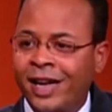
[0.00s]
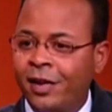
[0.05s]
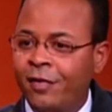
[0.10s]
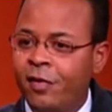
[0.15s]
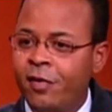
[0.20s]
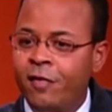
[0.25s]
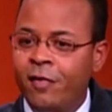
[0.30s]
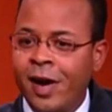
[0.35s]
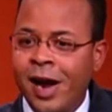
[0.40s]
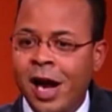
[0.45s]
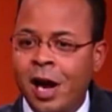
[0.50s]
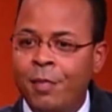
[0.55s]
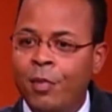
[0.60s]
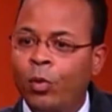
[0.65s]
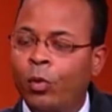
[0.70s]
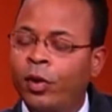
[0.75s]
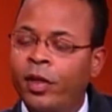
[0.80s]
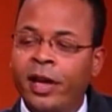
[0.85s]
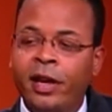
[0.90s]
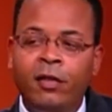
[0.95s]
environment
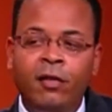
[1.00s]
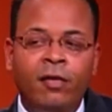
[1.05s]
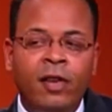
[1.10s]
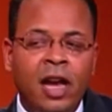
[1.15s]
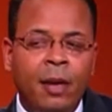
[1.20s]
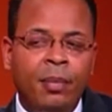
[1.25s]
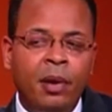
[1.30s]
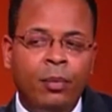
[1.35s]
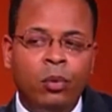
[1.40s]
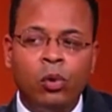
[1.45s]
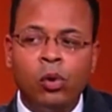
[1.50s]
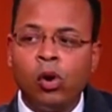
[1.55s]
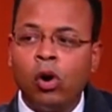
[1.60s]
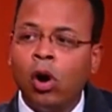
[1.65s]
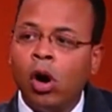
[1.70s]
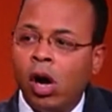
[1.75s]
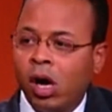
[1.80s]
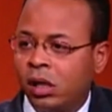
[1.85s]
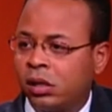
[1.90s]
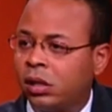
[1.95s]
where they can find people who are
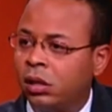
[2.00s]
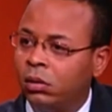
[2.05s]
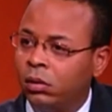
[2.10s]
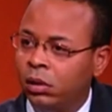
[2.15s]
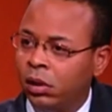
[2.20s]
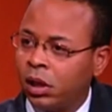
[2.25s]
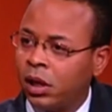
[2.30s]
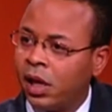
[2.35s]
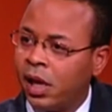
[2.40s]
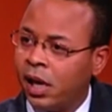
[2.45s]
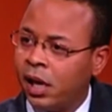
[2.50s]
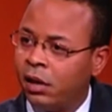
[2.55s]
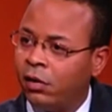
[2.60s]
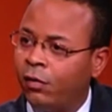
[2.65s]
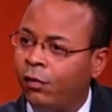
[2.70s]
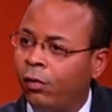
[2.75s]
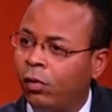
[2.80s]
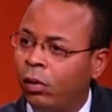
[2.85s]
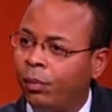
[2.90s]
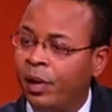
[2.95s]
also looking
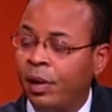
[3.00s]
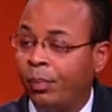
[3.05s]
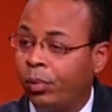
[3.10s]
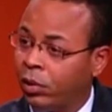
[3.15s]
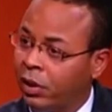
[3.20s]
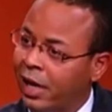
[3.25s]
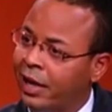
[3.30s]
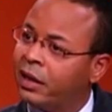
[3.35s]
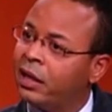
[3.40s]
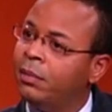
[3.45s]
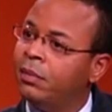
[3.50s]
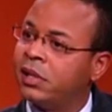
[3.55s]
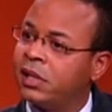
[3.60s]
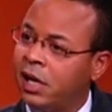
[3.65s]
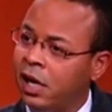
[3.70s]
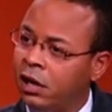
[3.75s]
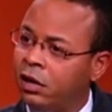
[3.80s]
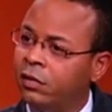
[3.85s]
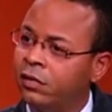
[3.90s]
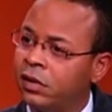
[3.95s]
for people like
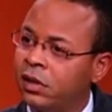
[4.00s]
themselves.